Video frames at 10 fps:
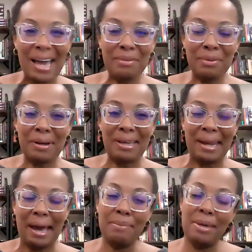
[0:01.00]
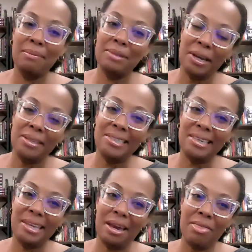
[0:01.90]
Hi, everyone. I'm Kim
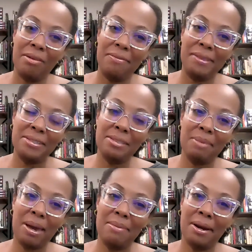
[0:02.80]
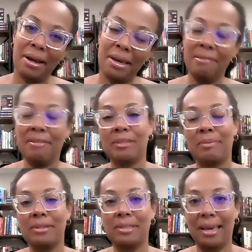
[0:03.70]
Johnson, the author of This is My American
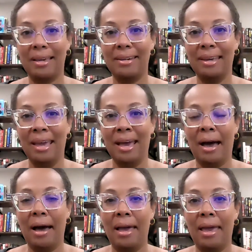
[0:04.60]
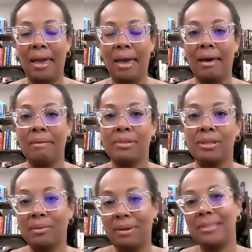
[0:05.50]
Invisible Son. I am
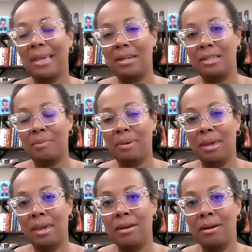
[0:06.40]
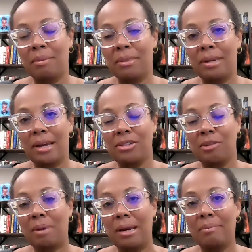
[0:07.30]
so excited to be here with the
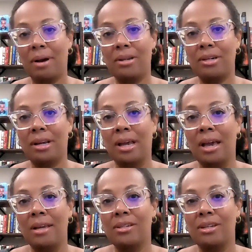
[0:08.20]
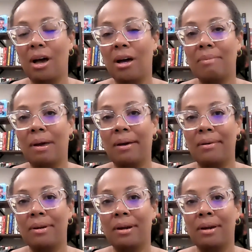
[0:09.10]
National Writing Project to talk
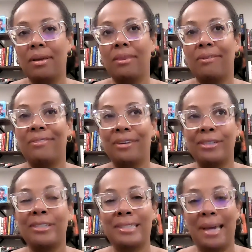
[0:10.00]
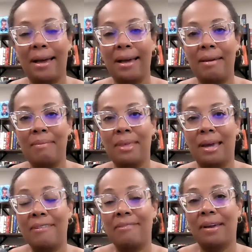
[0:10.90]
about the first time
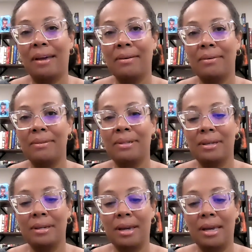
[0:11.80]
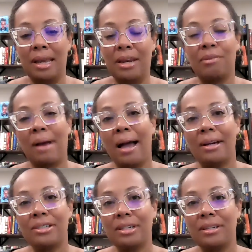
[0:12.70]
that I found an
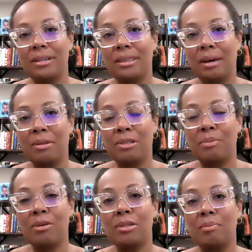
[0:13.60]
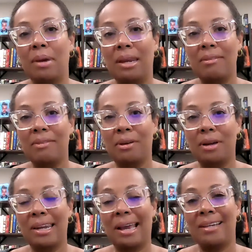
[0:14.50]
interaction that was most
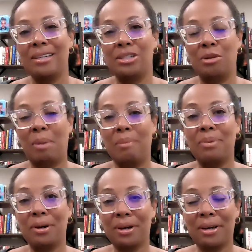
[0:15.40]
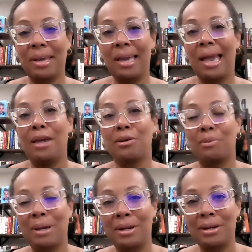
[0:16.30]
meaningful connected to my book and
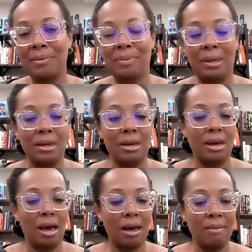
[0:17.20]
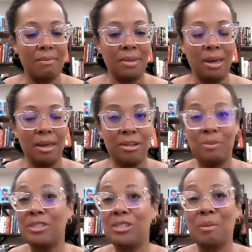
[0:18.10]
a reader.
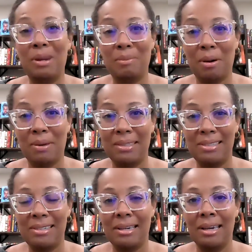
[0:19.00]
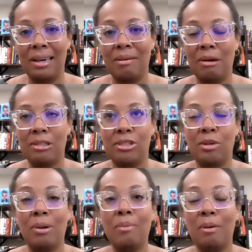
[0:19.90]
There's been so many moments,
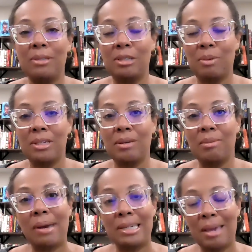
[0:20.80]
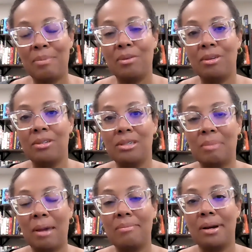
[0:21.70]
especially with my debut, This
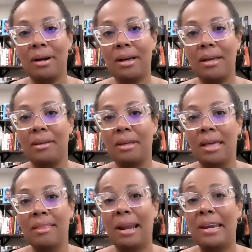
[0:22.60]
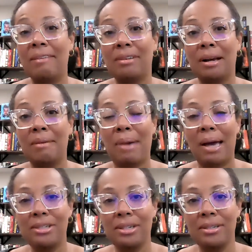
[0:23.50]
is My America, that I never
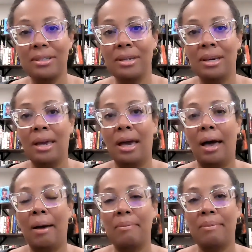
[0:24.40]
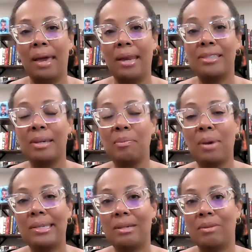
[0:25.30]
imagined. And in some
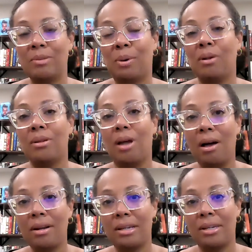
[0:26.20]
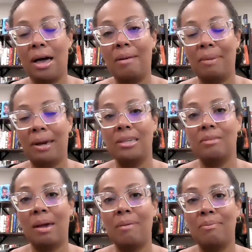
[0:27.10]
ways, it was prolonged a lot
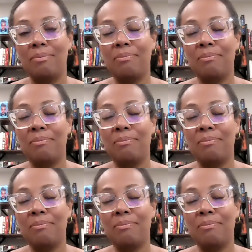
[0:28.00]
because my